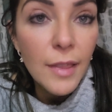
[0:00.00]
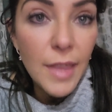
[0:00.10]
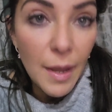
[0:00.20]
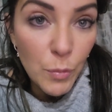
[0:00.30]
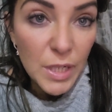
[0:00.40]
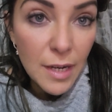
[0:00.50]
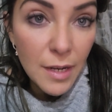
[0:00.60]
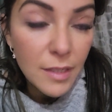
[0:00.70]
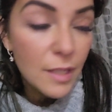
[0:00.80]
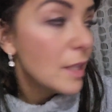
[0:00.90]
Then we
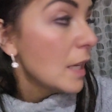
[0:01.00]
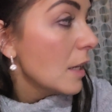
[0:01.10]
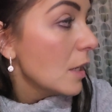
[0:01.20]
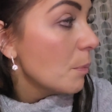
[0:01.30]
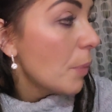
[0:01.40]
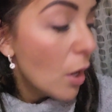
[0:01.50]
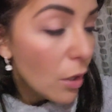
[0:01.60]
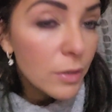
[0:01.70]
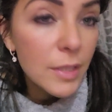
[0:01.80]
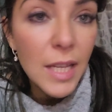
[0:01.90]
did the
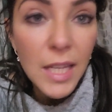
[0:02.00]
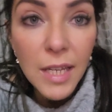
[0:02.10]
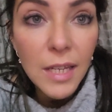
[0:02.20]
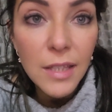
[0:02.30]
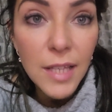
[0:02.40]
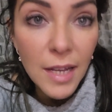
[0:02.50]
party, the